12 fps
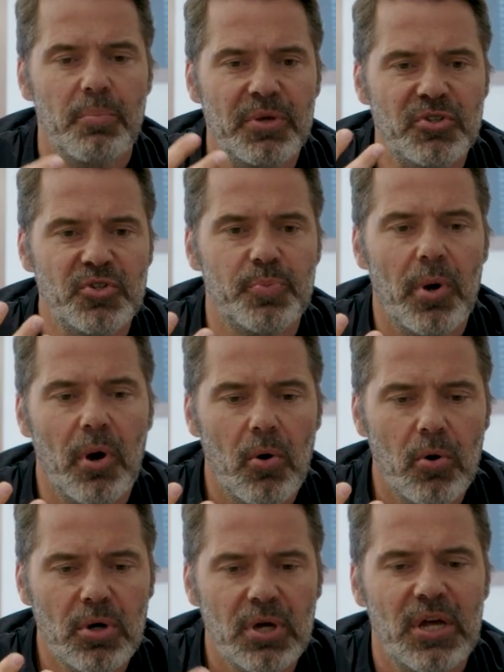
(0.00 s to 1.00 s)

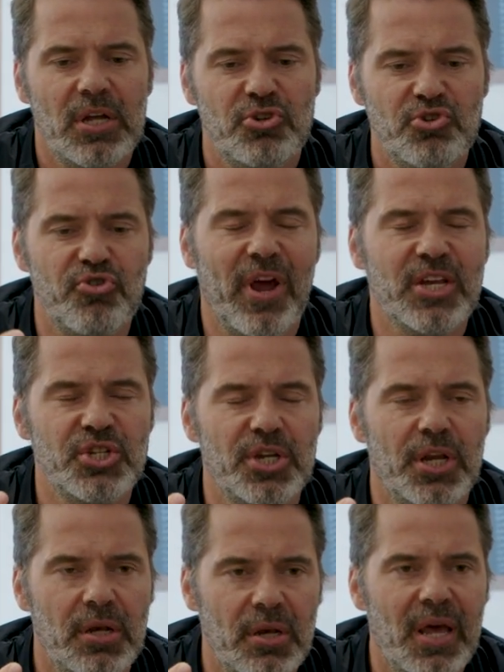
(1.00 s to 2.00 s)
bespoke
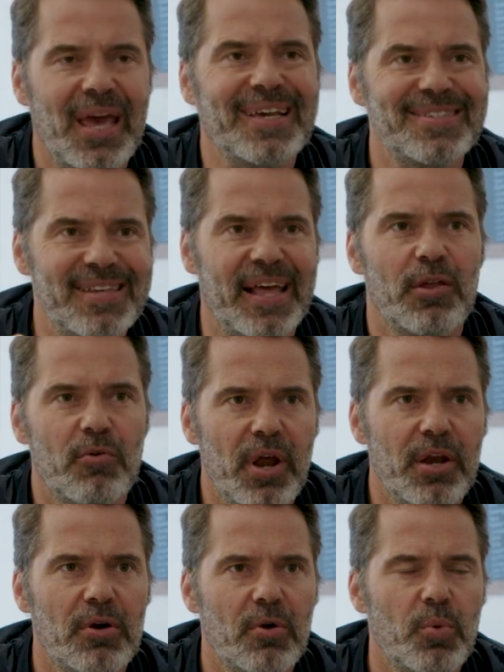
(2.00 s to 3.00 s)
traction
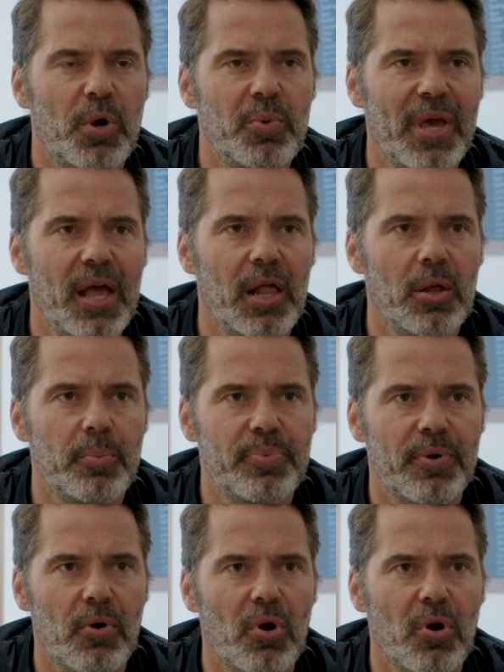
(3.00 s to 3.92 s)
accelerator where we help